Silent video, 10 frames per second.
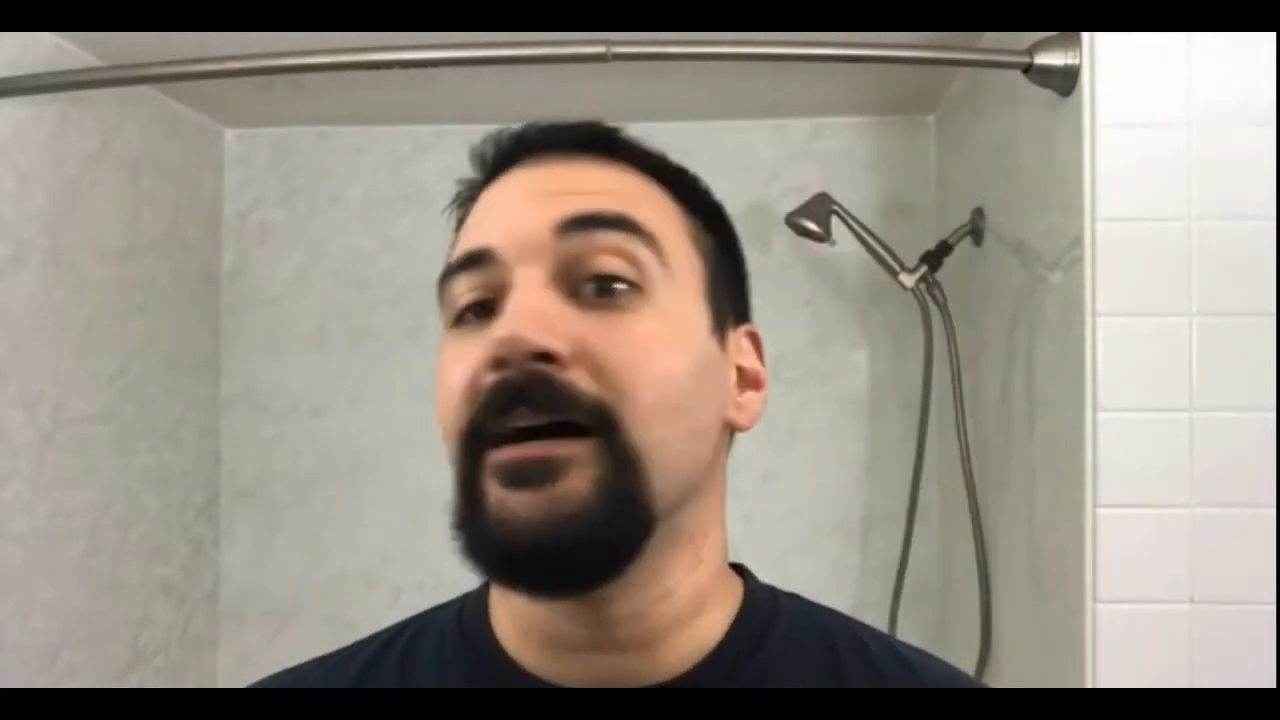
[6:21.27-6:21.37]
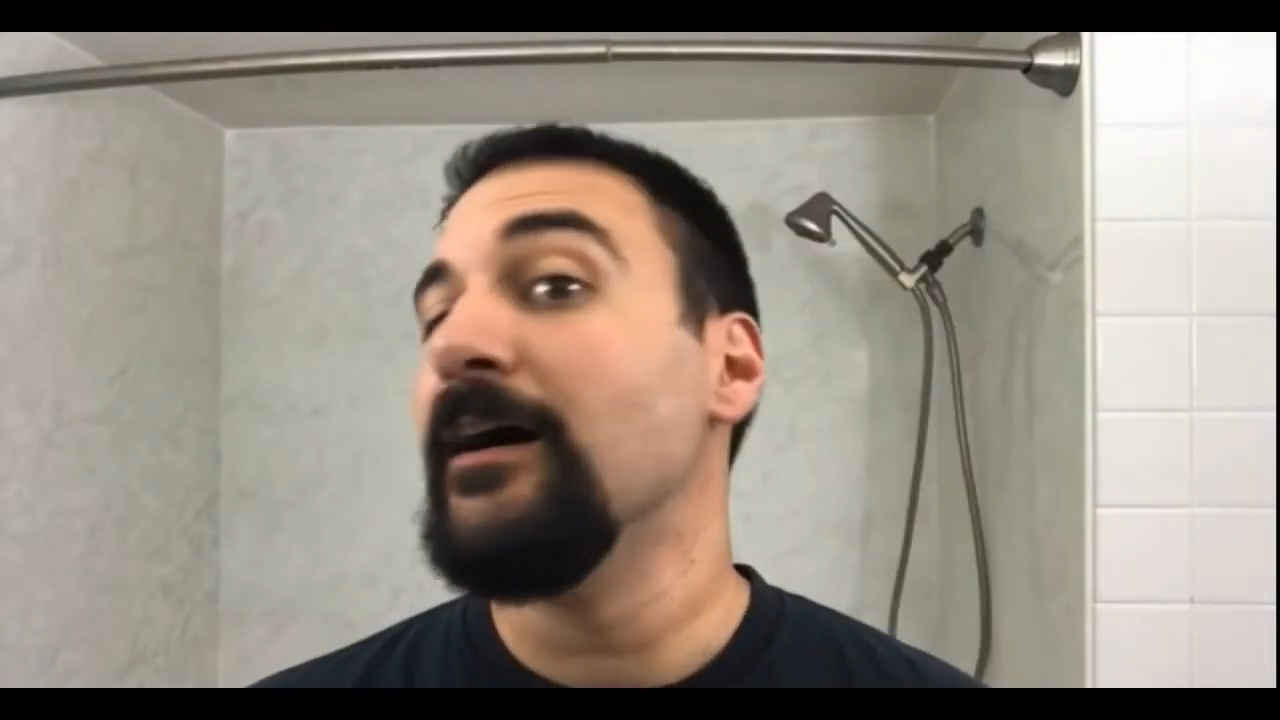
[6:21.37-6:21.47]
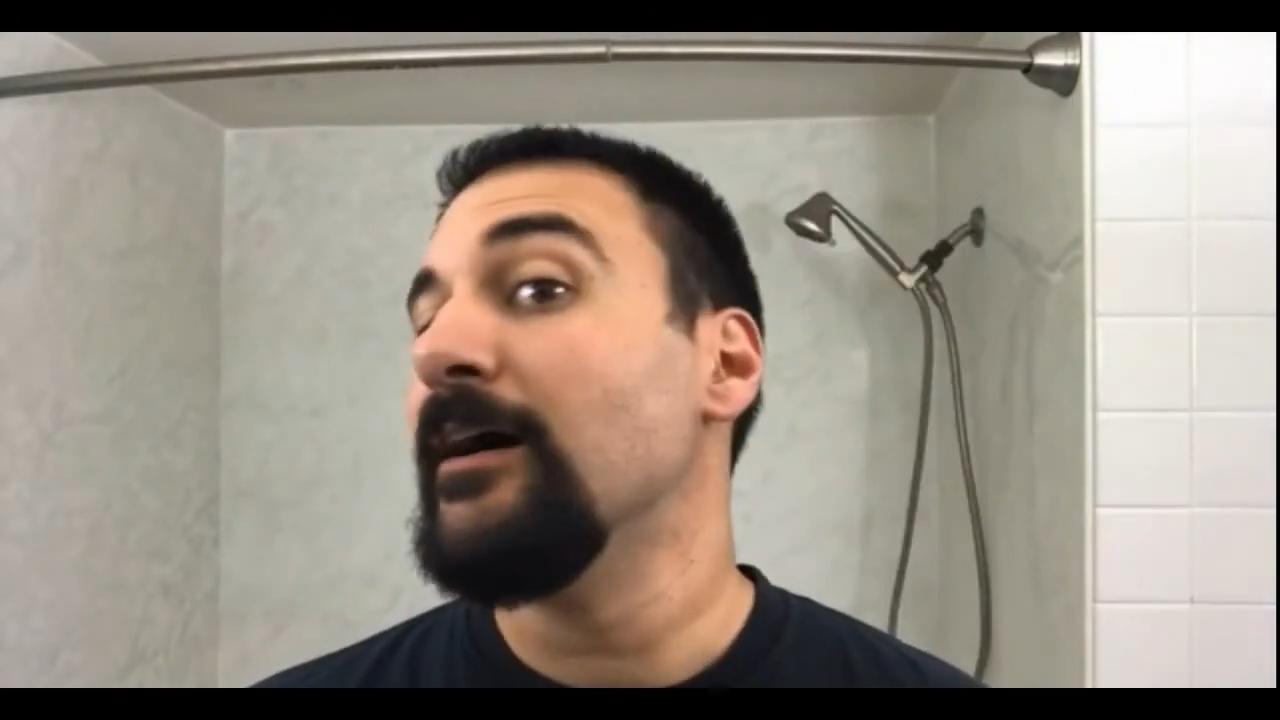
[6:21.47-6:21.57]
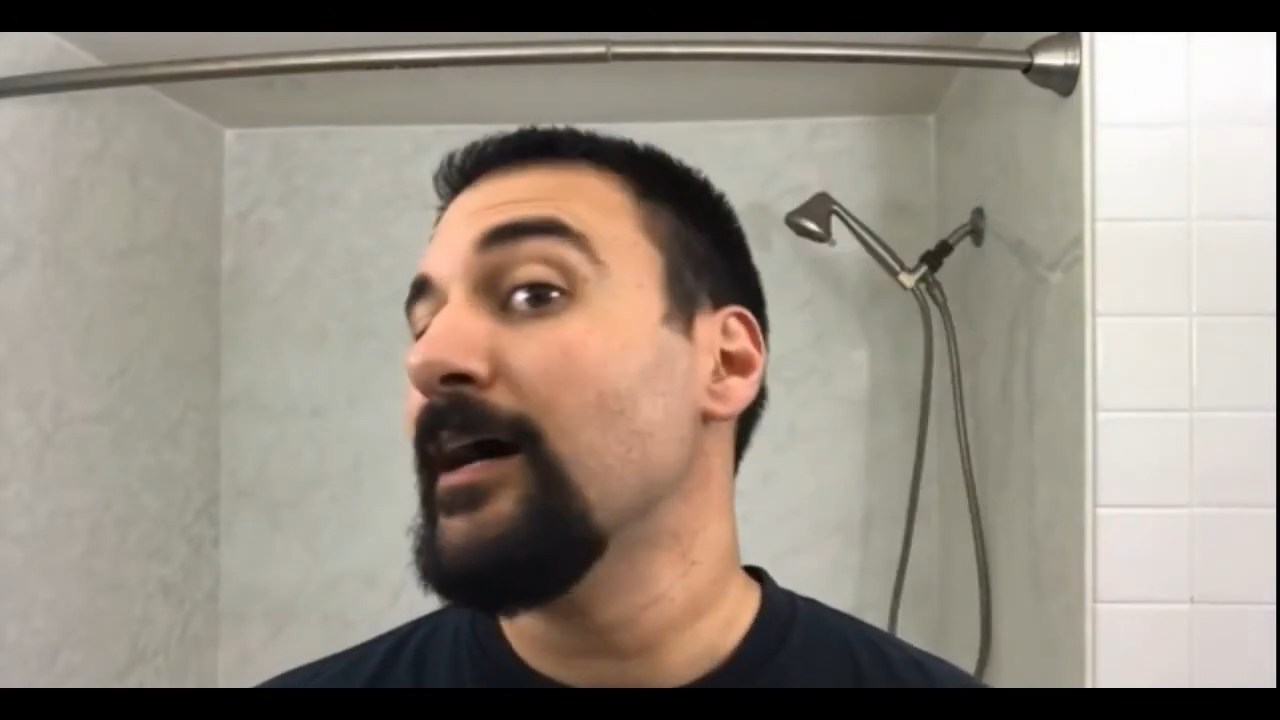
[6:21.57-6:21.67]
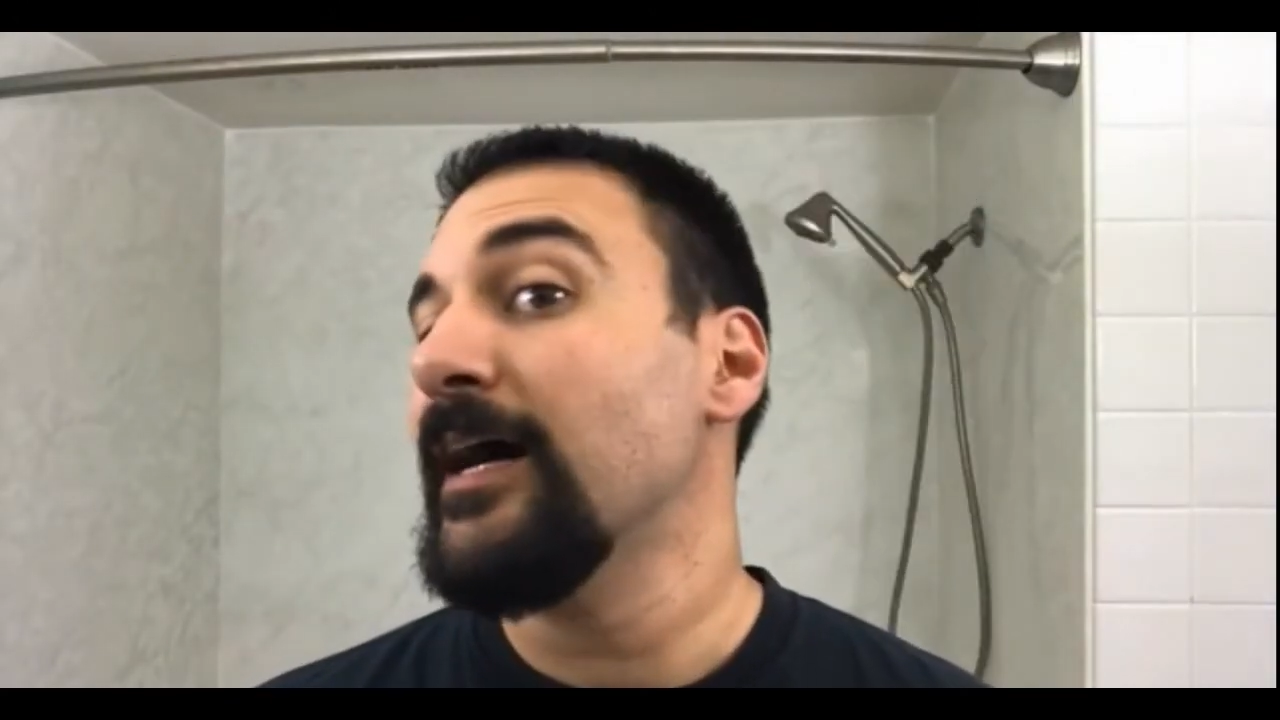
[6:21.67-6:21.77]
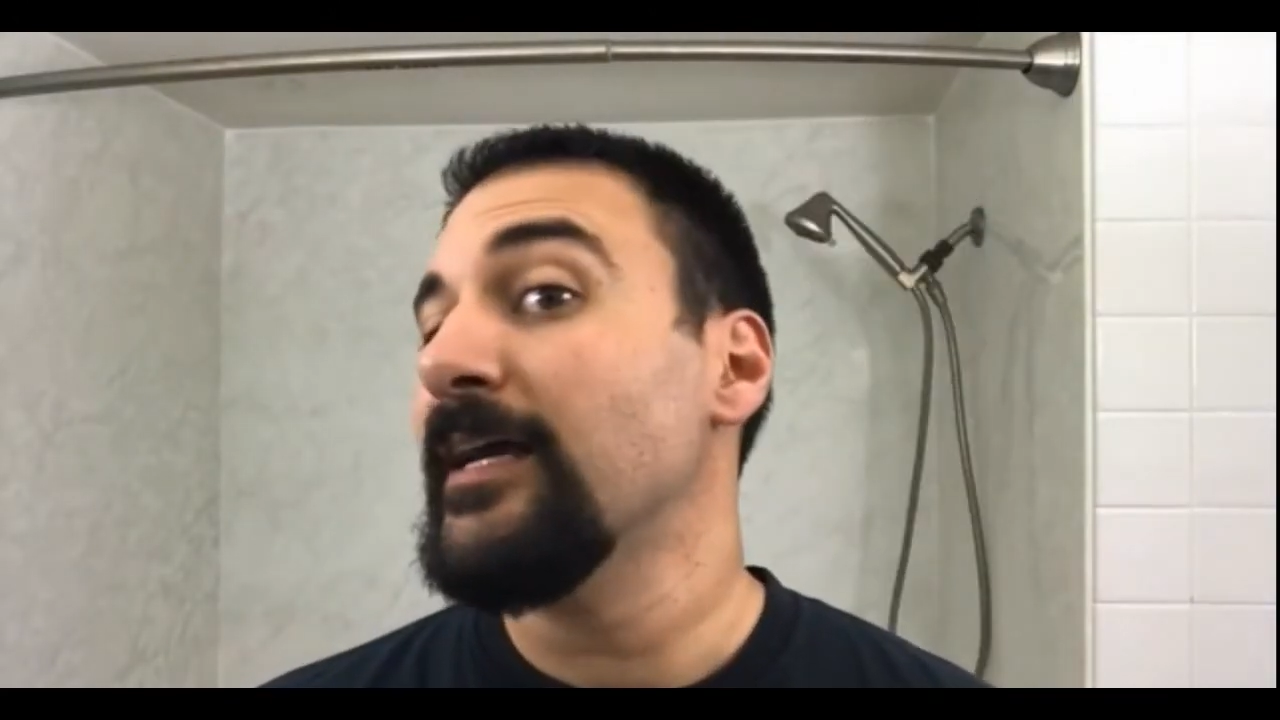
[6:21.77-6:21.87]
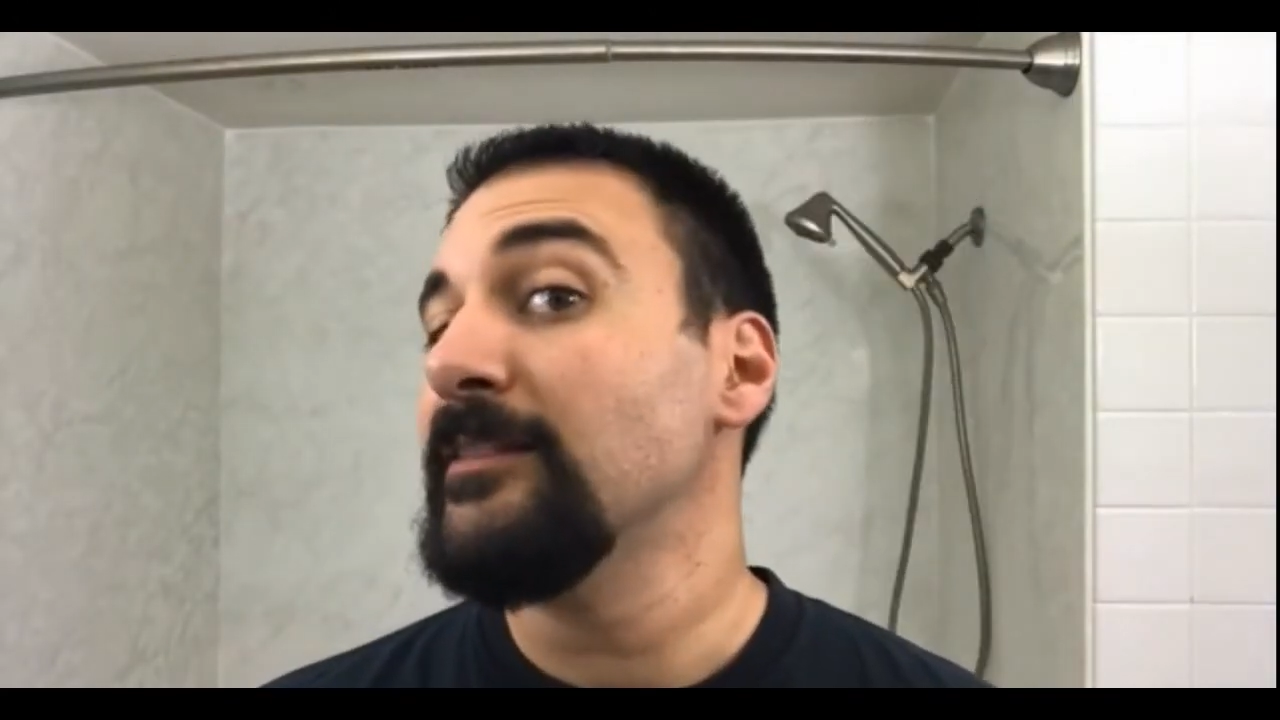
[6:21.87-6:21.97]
I